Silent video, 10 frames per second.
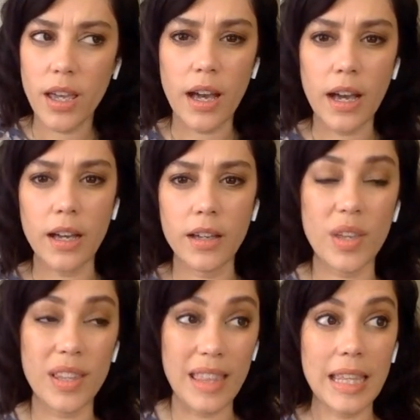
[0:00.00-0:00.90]
So
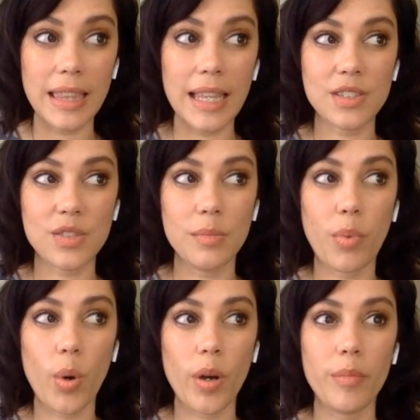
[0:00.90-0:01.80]
I that that's
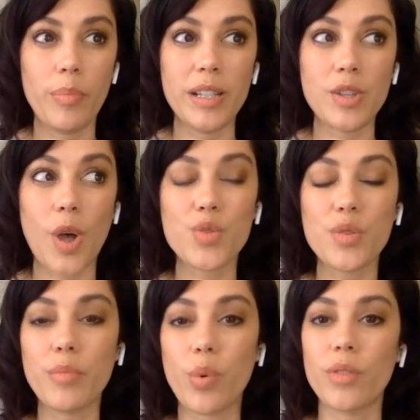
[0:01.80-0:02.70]
important, but it's
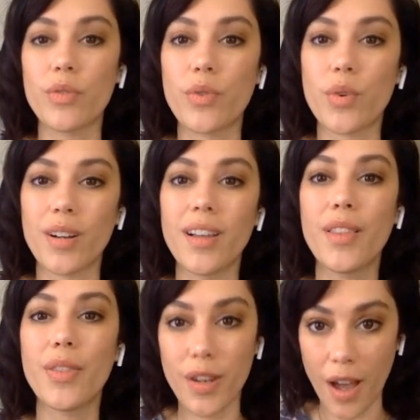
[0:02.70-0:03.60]
also important for
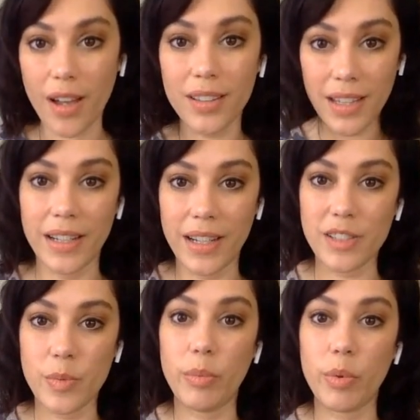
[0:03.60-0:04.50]
the
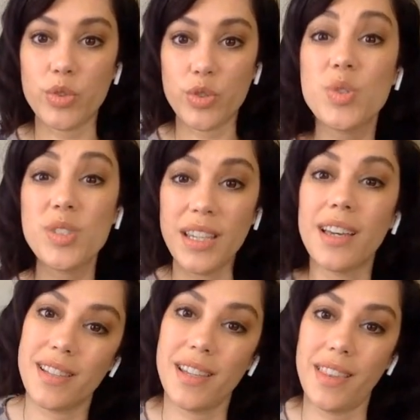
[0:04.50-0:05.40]
non-Latinx people to see
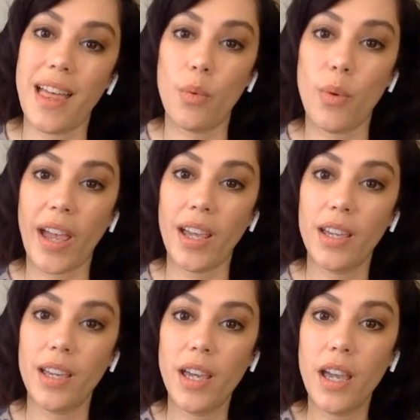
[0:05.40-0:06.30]
us in that way,
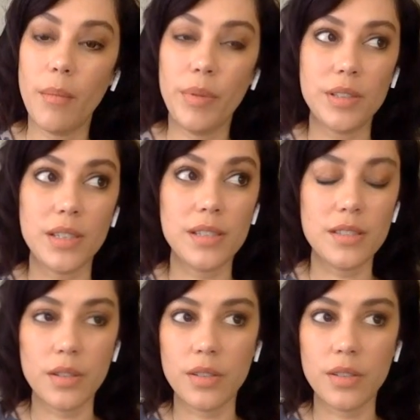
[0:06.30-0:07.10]
because